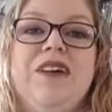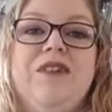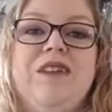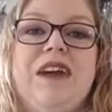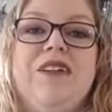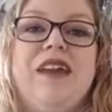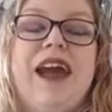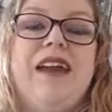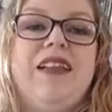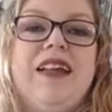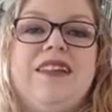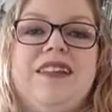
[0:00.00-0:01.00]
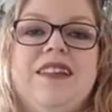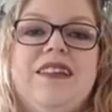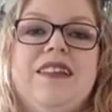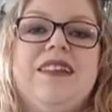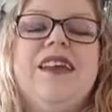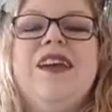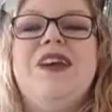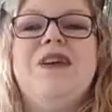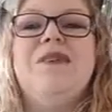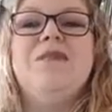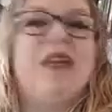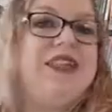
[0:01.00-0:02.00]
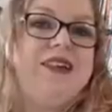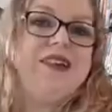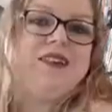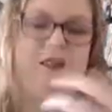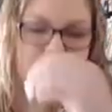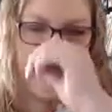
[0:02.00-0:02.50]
around adolescence, mainly because